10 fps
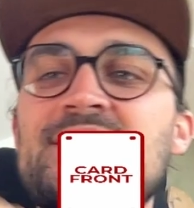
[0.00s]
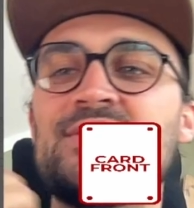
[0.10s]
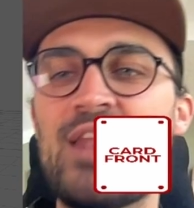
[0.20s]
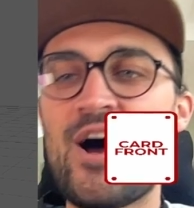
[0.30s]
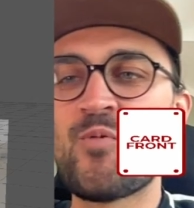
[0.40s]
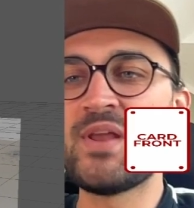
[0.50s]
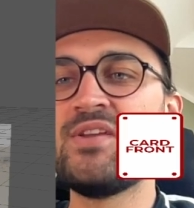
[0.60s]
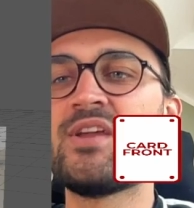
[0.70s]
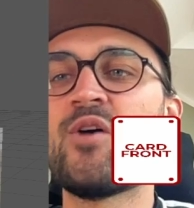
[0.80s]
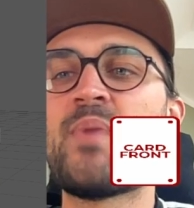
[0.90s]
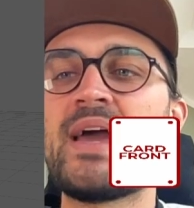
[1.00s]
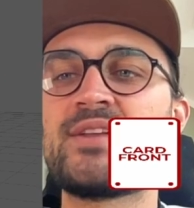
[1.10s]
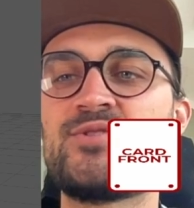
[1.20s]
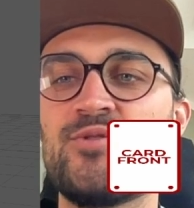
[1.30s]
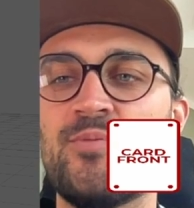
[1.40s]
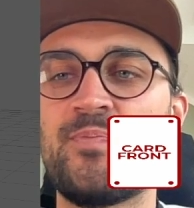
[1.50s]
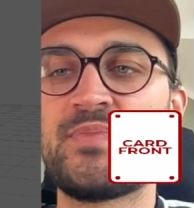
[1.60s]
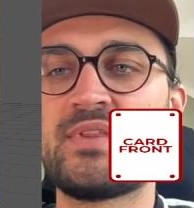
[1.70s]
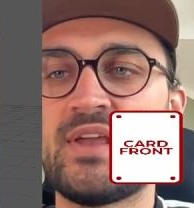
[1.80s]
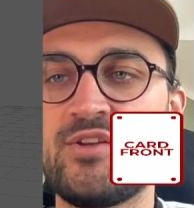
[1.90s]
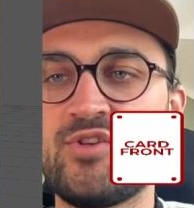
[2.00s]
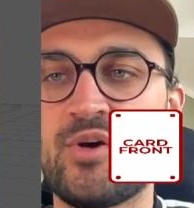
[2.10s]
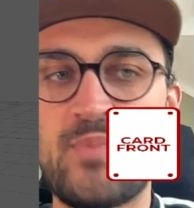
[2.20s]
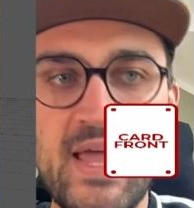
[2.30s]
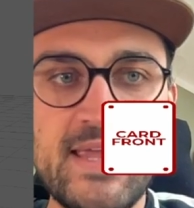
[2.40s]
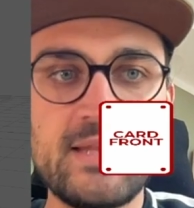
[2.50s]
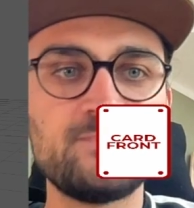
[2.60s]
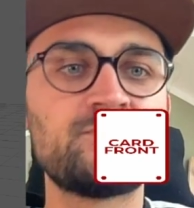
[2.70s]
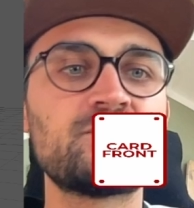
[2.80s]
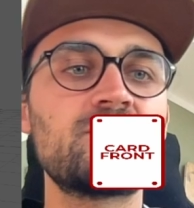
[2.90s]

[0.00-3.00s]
now when you go back to your plane,